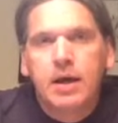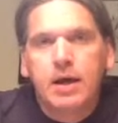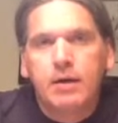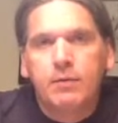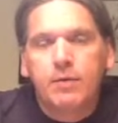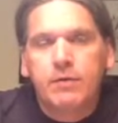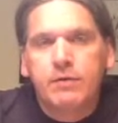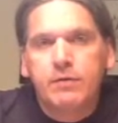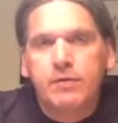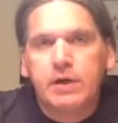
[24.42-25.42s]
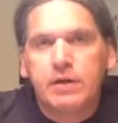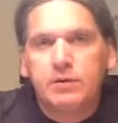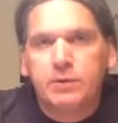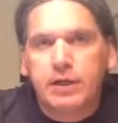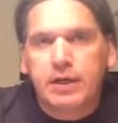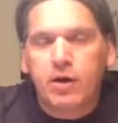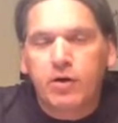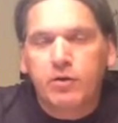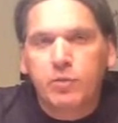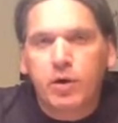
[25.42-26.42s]
We've done really
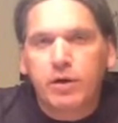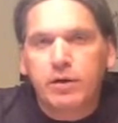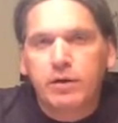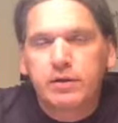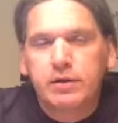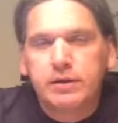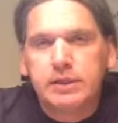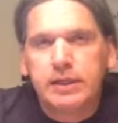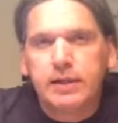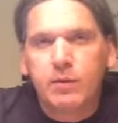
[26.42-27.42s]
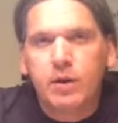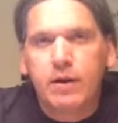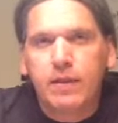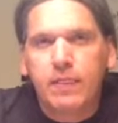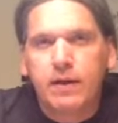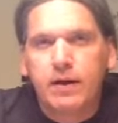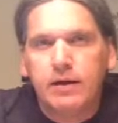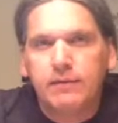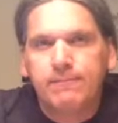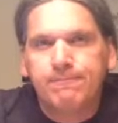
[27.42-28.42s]
hard work dealing with
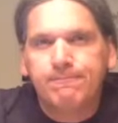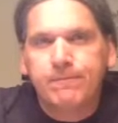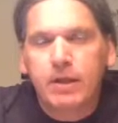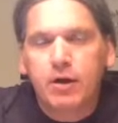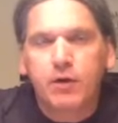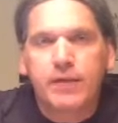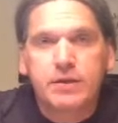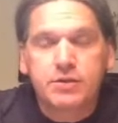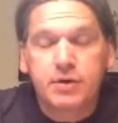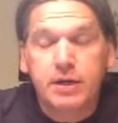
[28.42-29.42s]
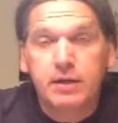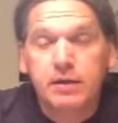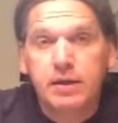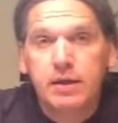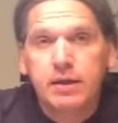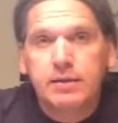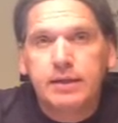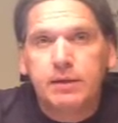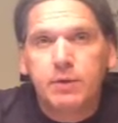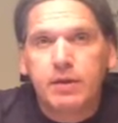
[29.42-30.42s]
Earth history,
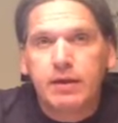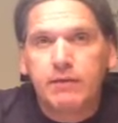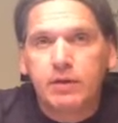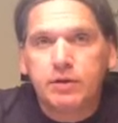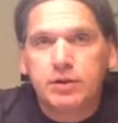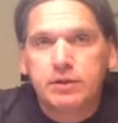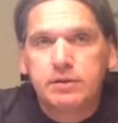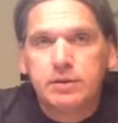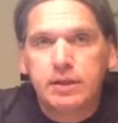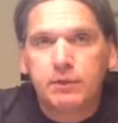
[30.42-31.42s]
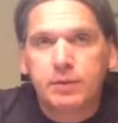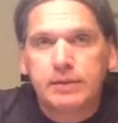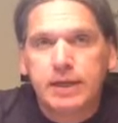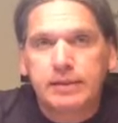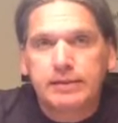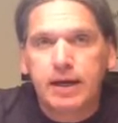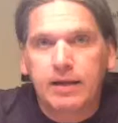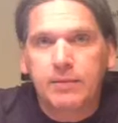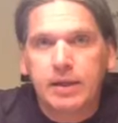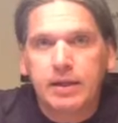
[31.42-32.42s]
dealing with evolution, dealing with
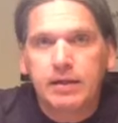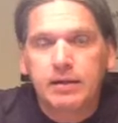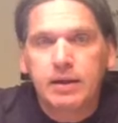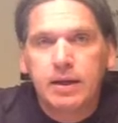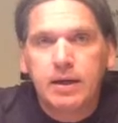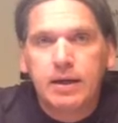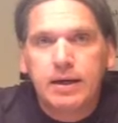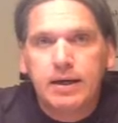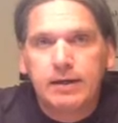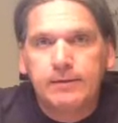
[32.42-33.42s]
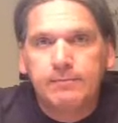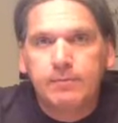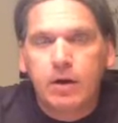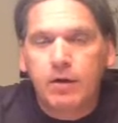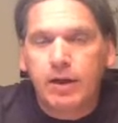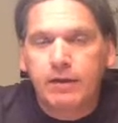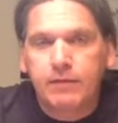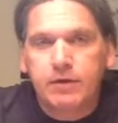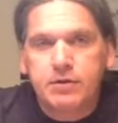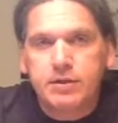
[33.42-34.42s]
taxonomy, all kind
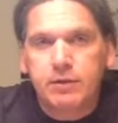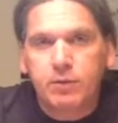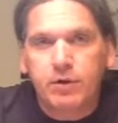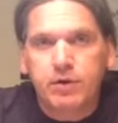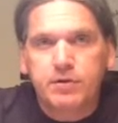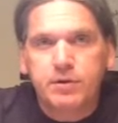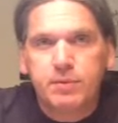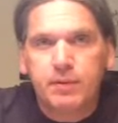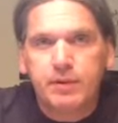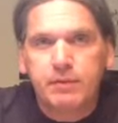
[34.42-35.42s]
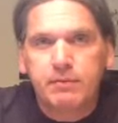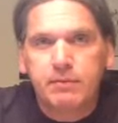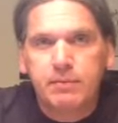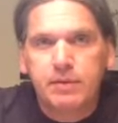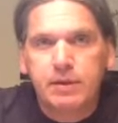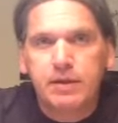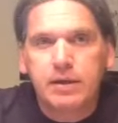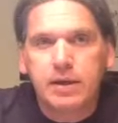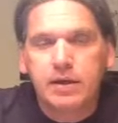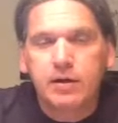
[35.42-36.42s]
of interesting words you probably didn't
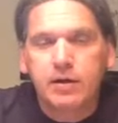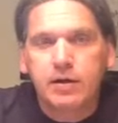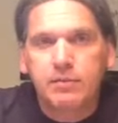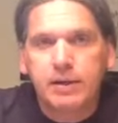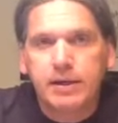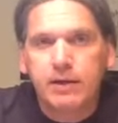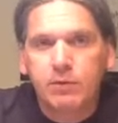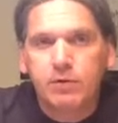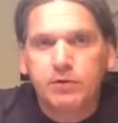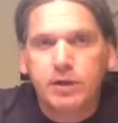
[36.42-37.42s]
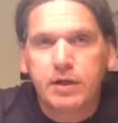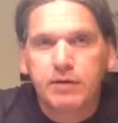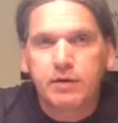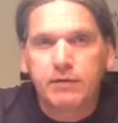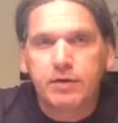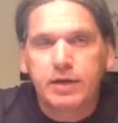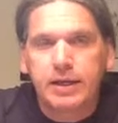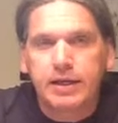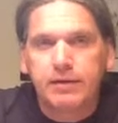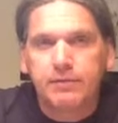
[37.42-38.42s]
hear and may not want to hear ever
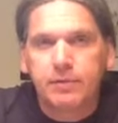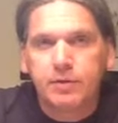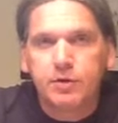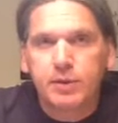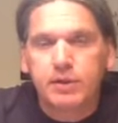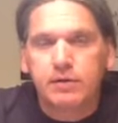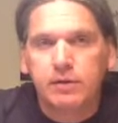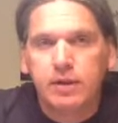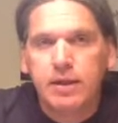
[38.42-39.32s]
again, but you will.